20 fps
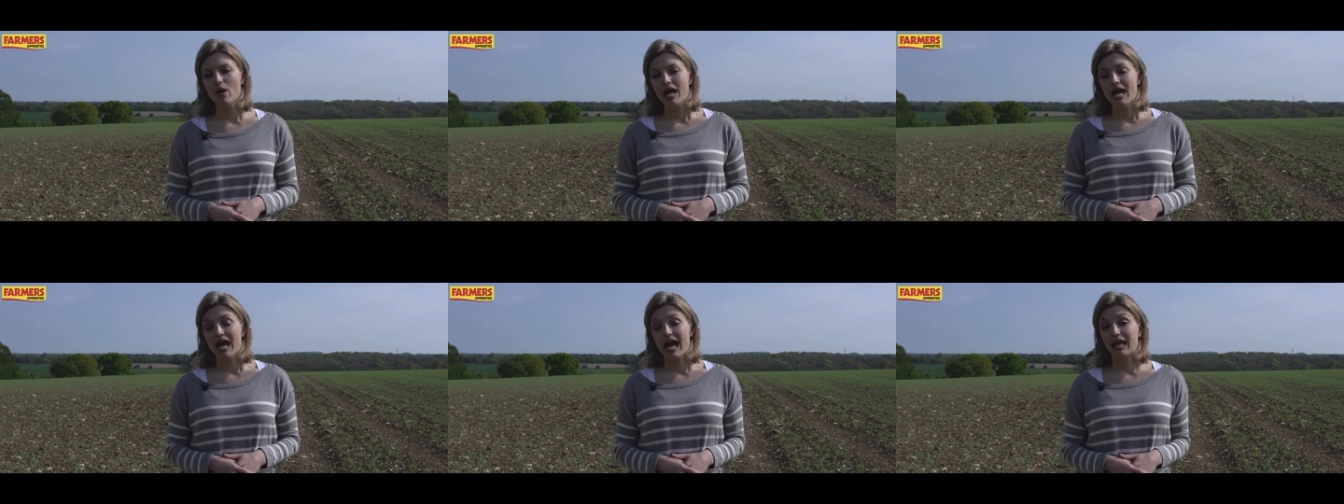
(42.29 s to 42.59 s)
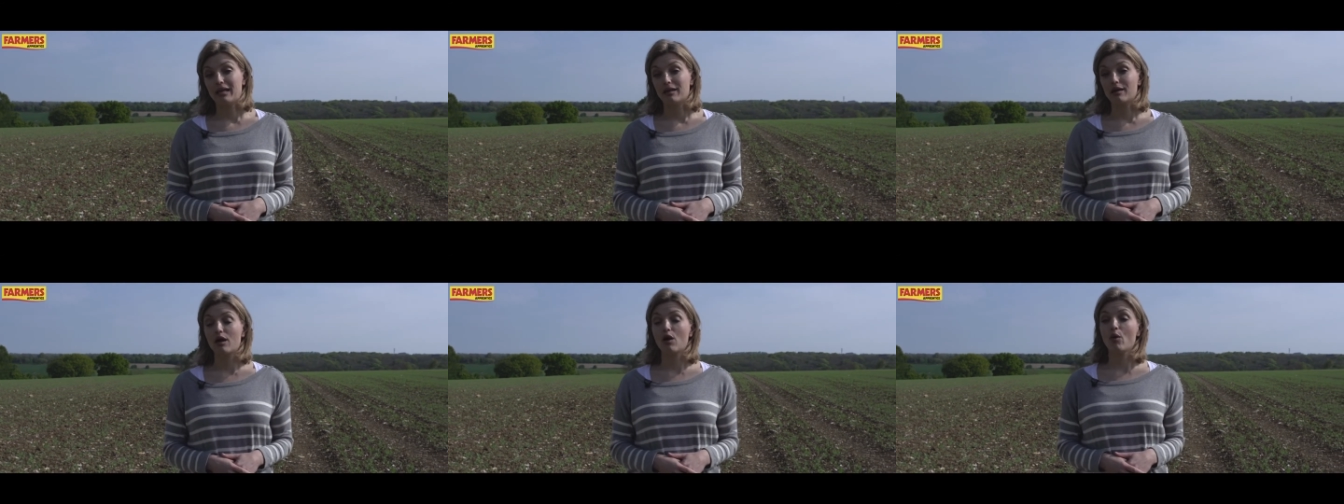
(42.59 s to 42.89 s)

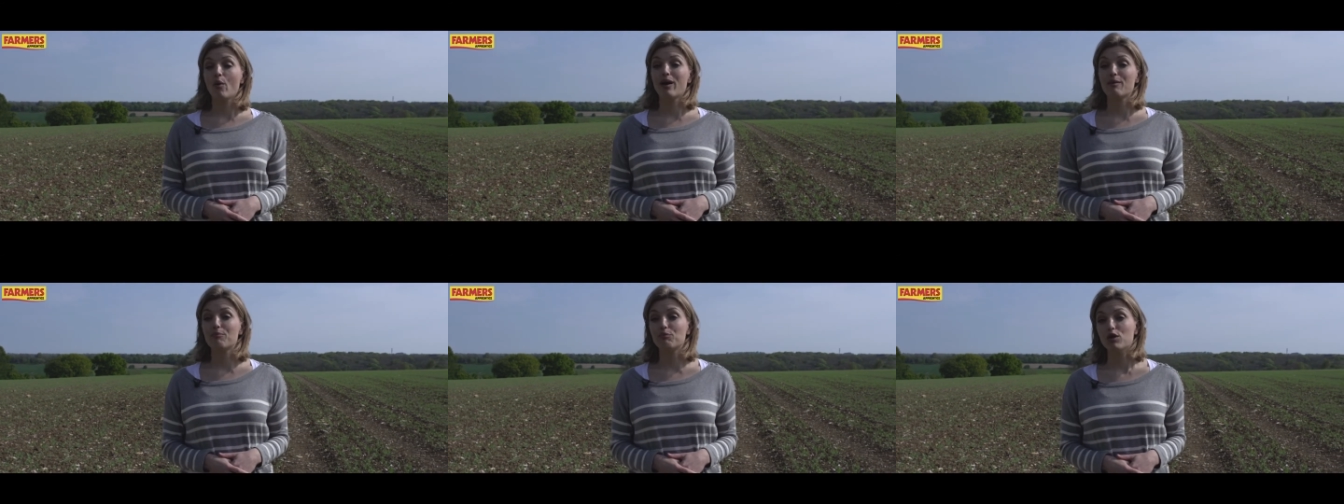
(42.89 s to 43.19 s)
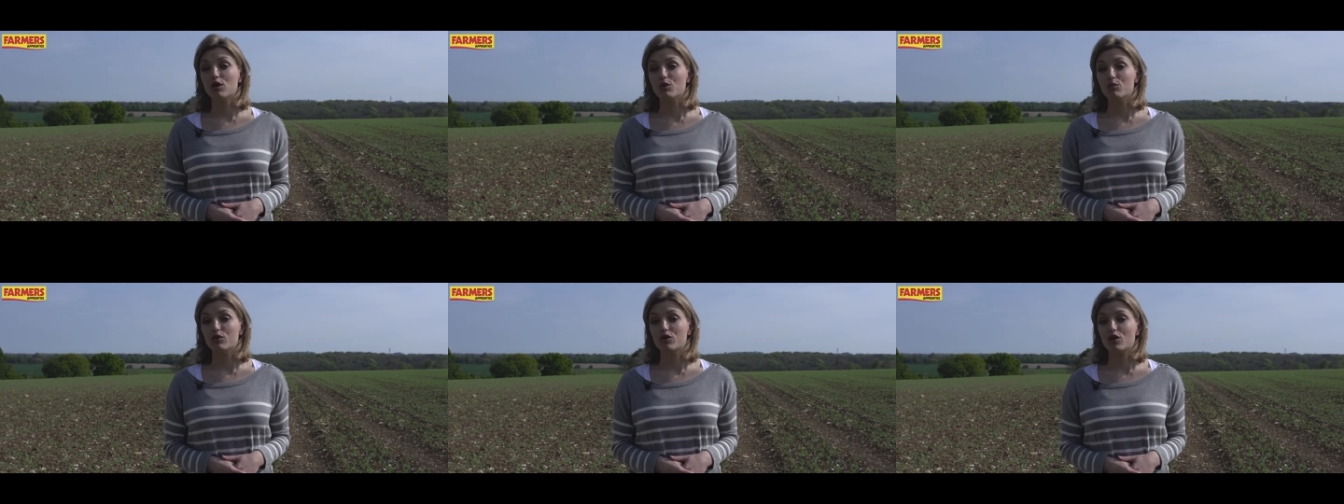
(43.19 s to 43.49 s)
and equip
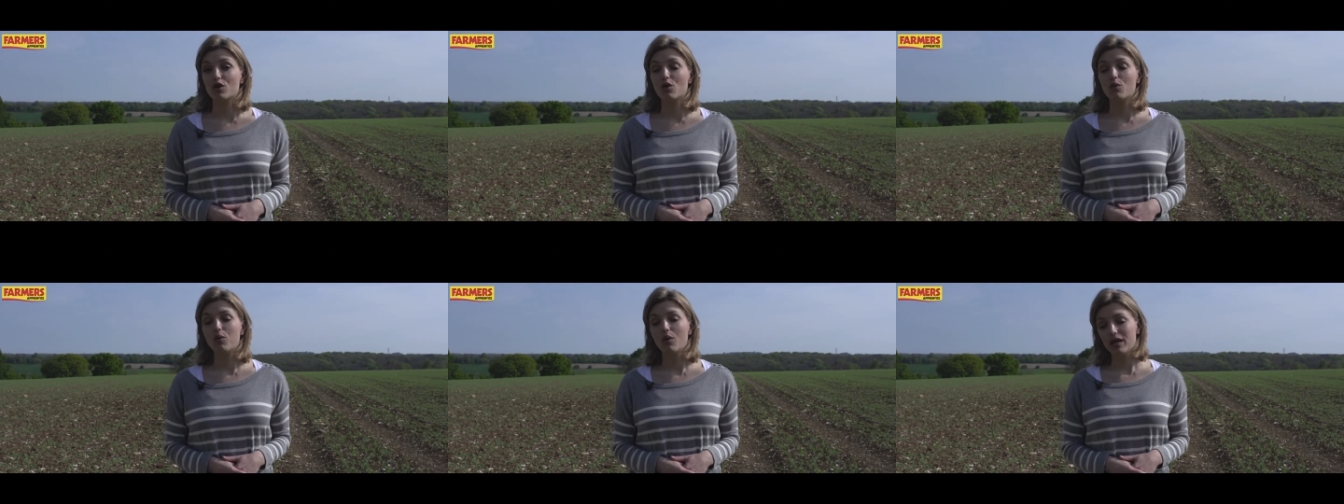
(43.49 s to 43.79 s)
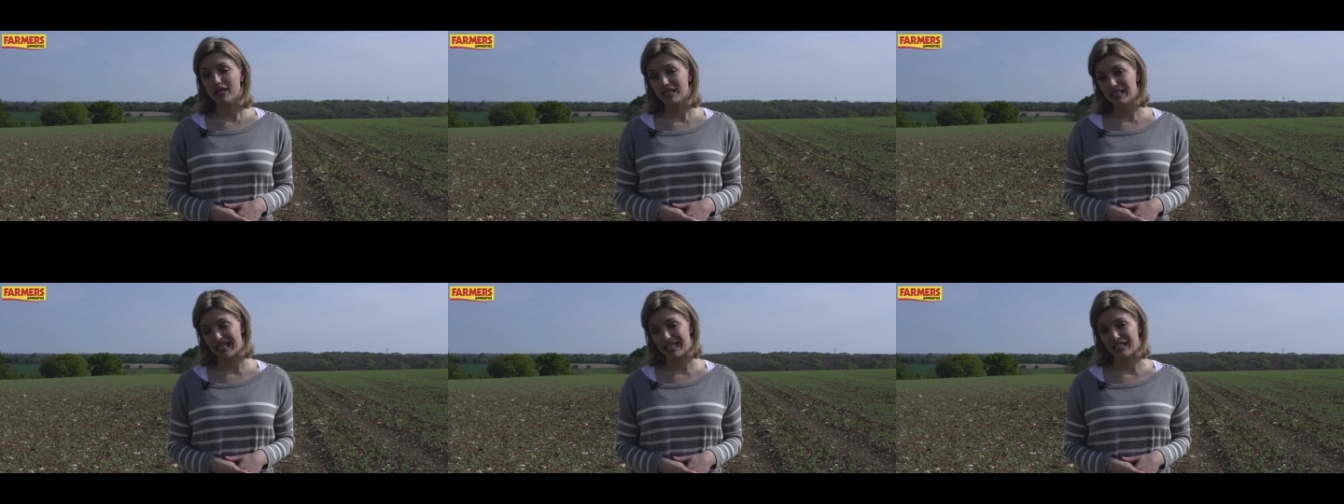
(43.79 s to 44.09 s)
you with the
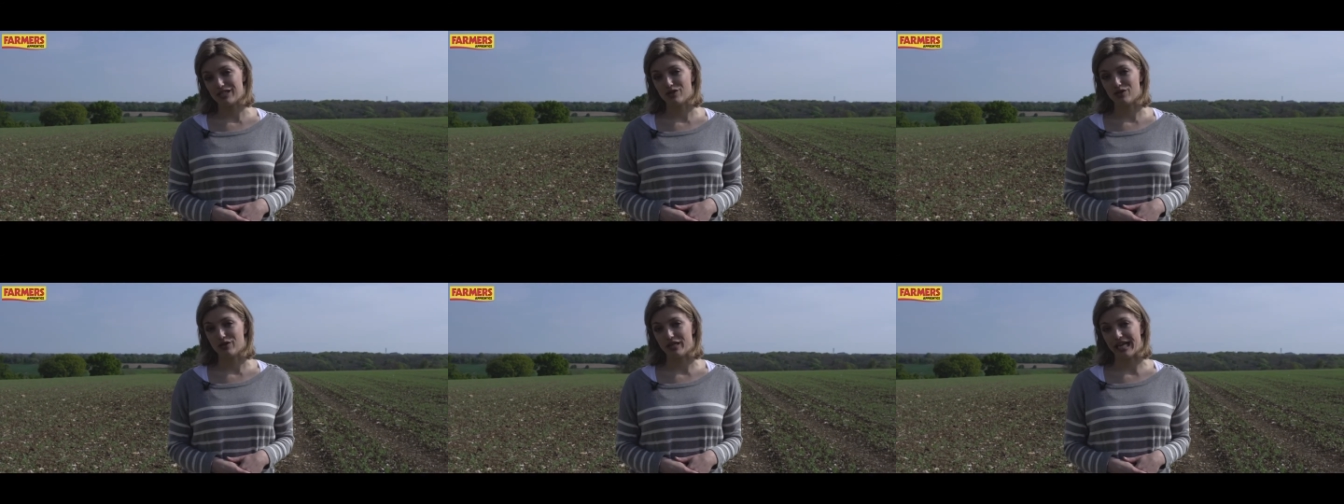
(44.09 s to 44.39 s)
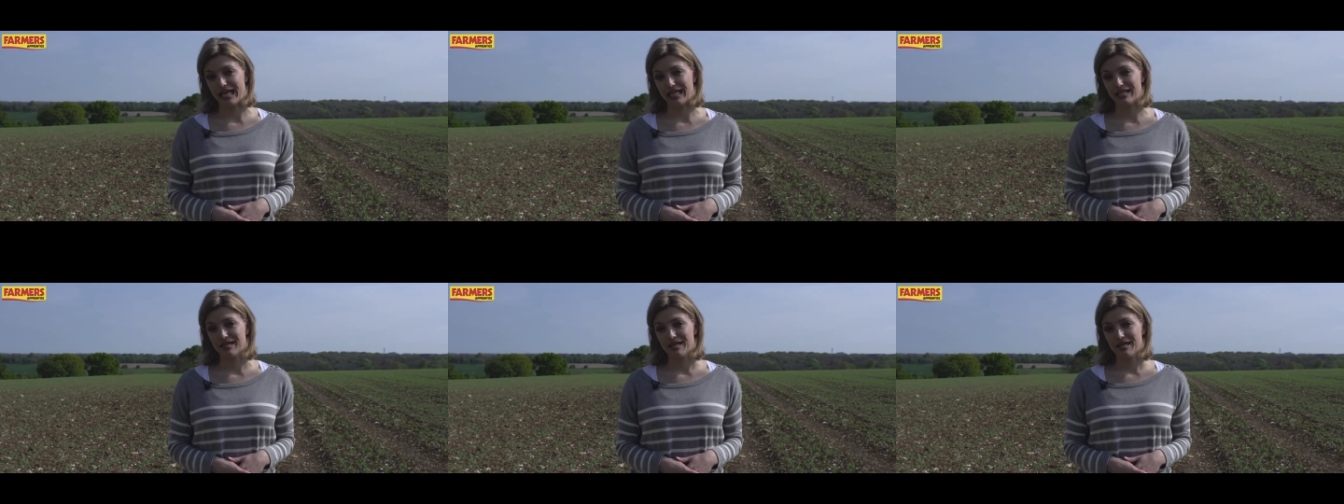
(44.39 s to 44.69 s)
qualities you
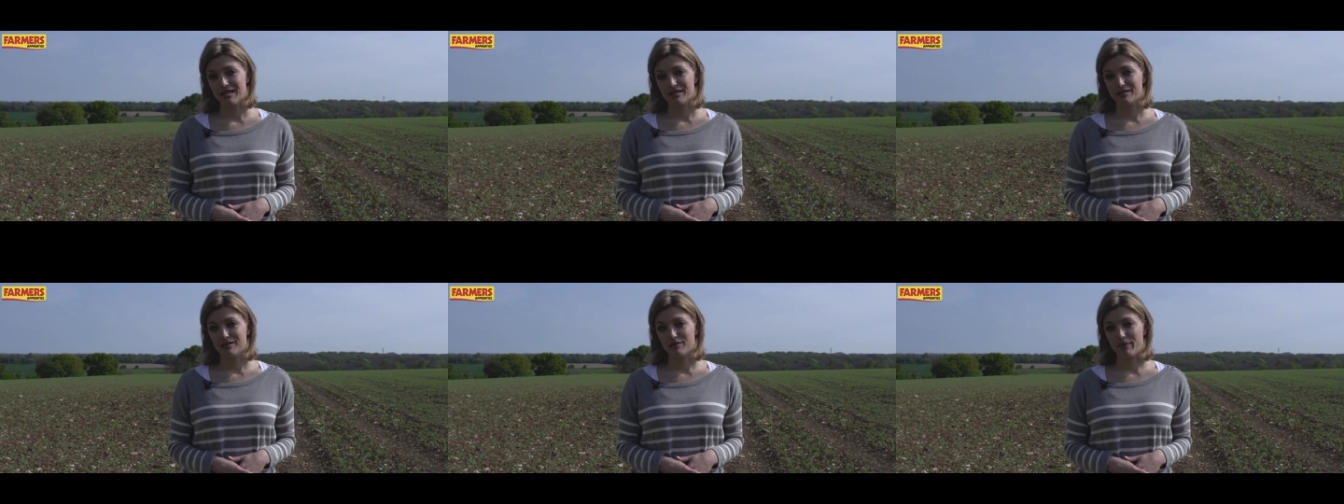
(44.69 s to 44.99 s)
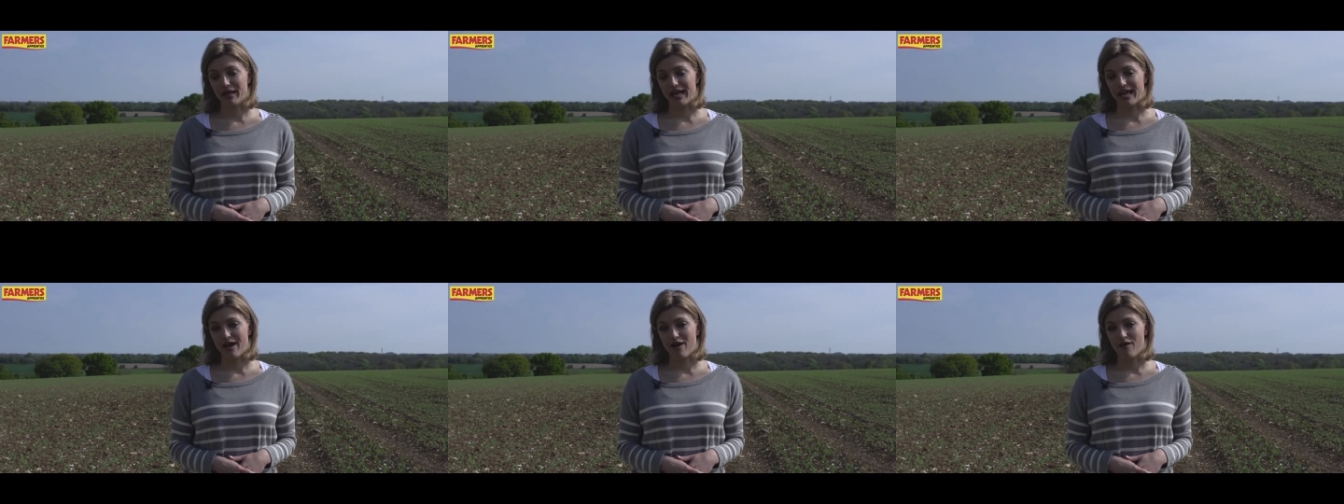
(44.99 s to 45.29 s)
need to
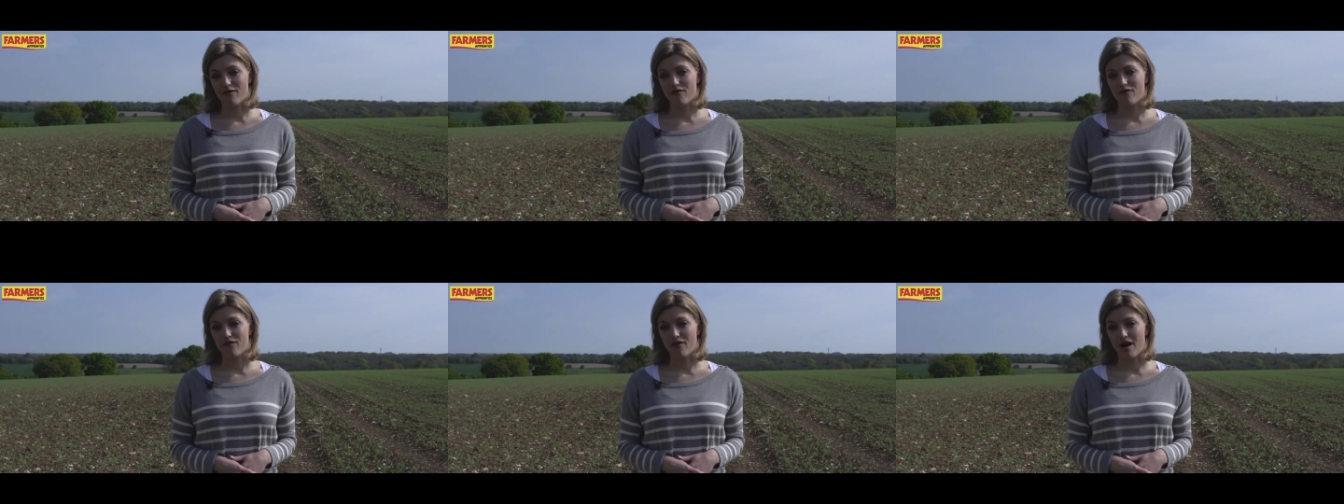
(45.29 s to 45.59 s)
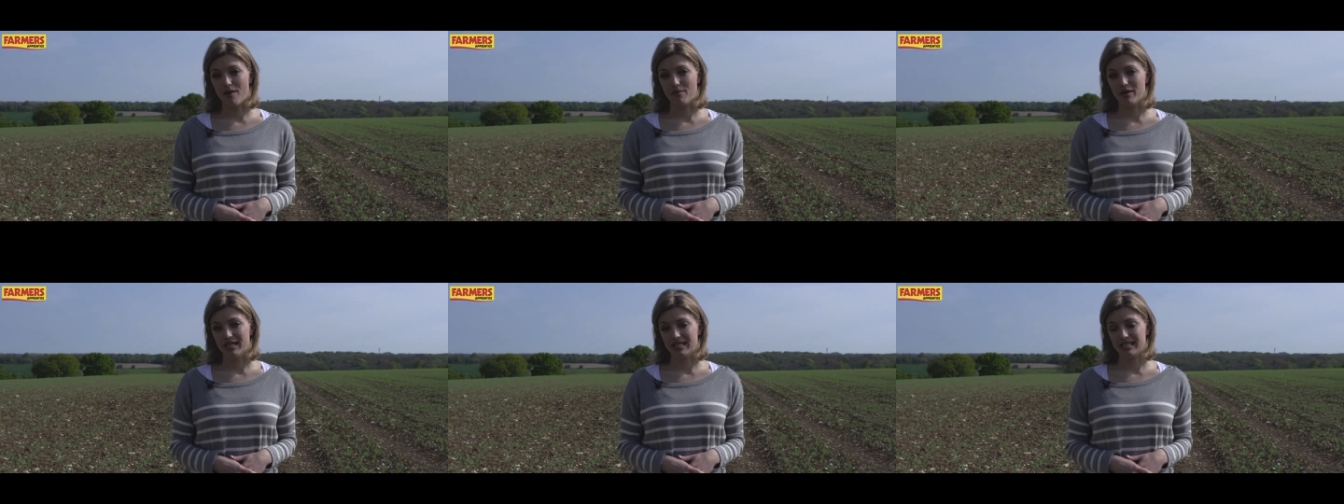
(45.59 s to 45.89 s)
be a
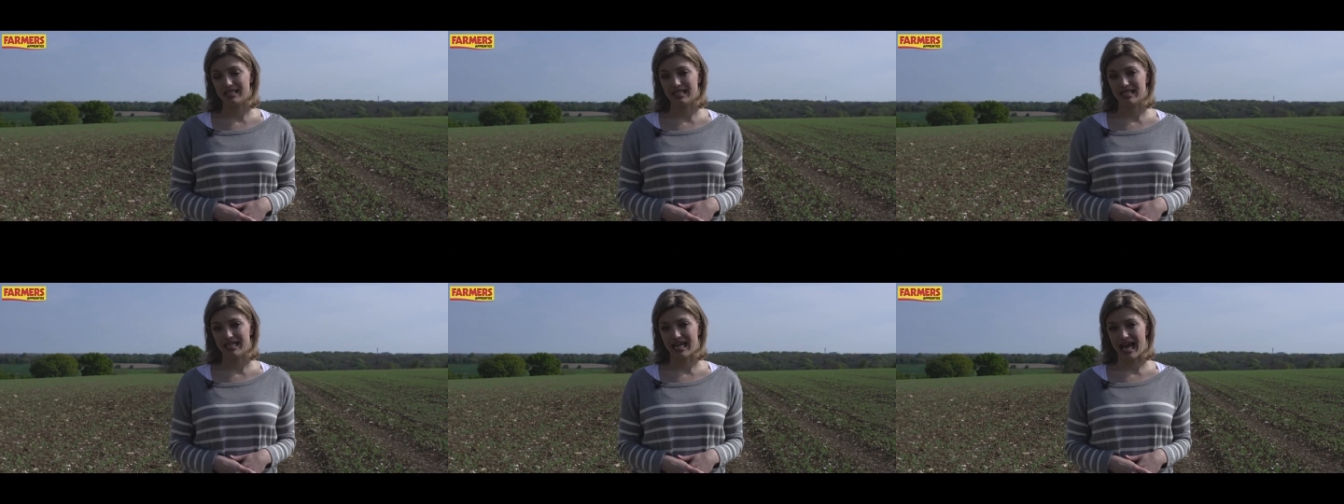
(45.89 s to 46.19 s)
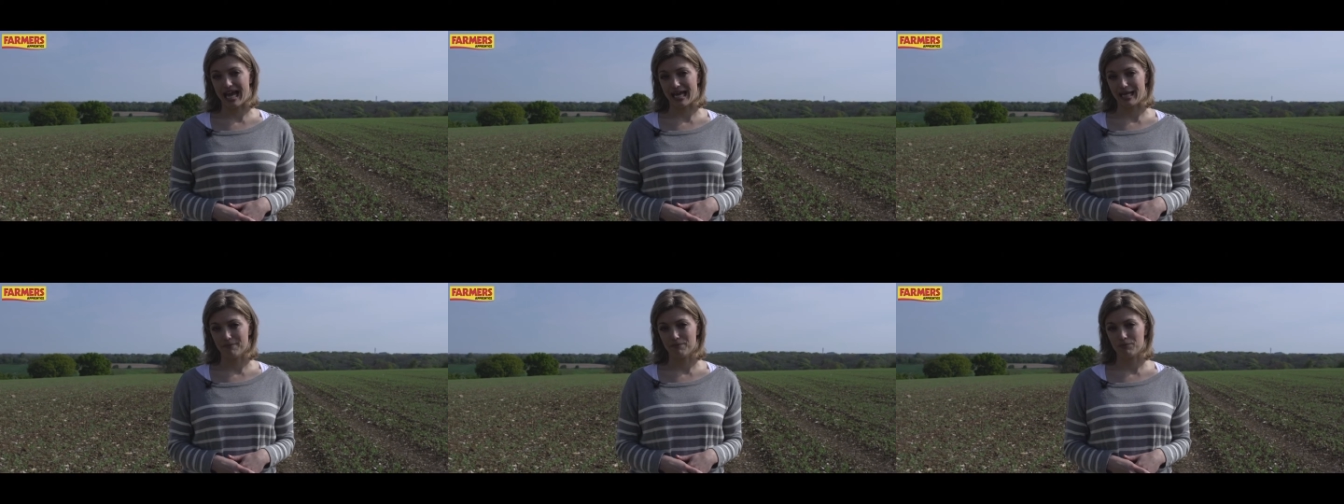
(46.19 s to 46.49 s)
farmer
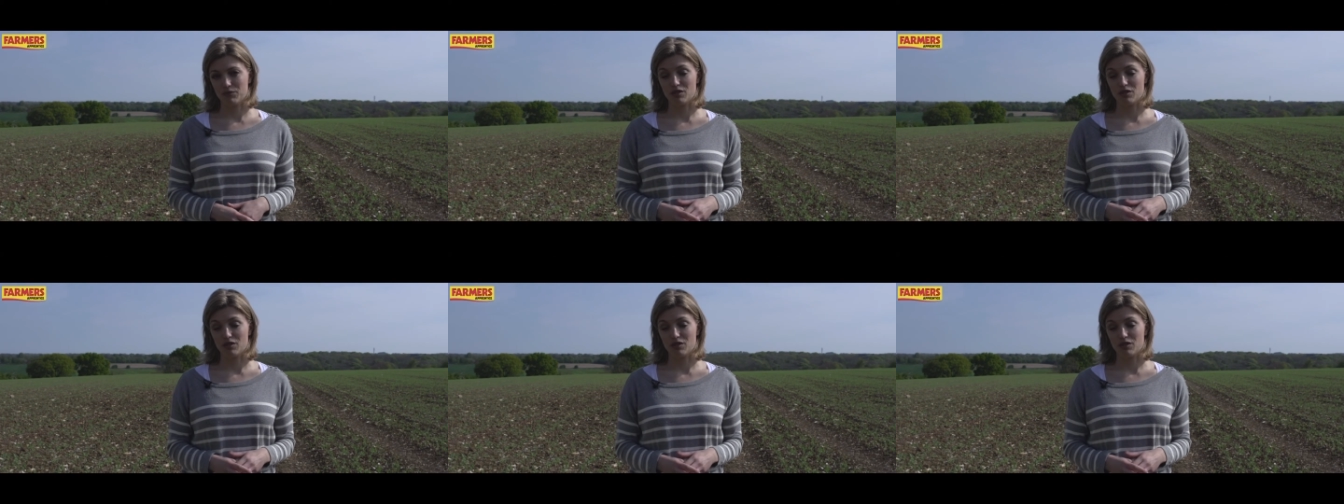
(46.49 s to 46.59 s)
today,